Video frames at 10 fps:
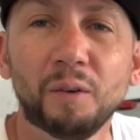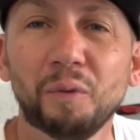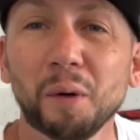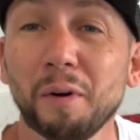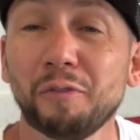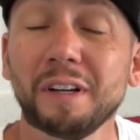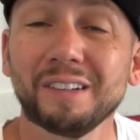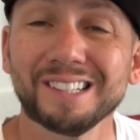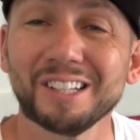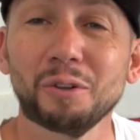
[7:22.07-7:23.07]
One of my
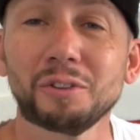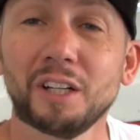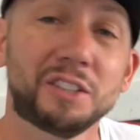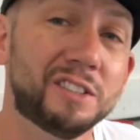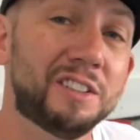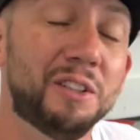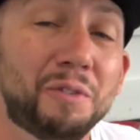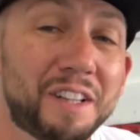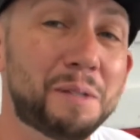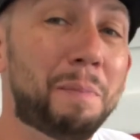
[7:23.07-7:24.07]
favorite subtle touches to do
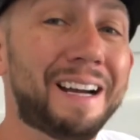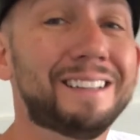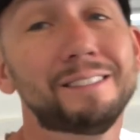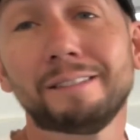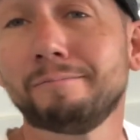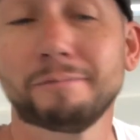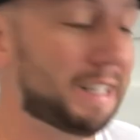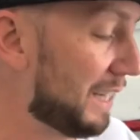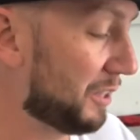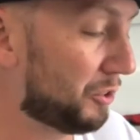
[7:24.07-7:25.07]
with these bikes and
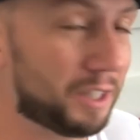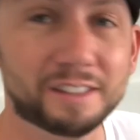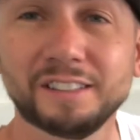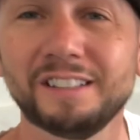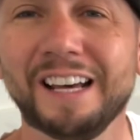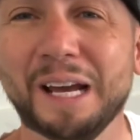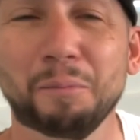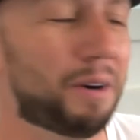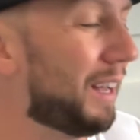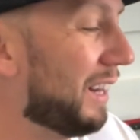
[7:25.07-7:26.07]
classic trucks is the
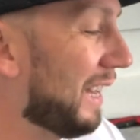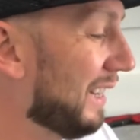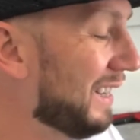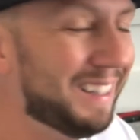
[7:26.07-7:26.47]
amber headlight.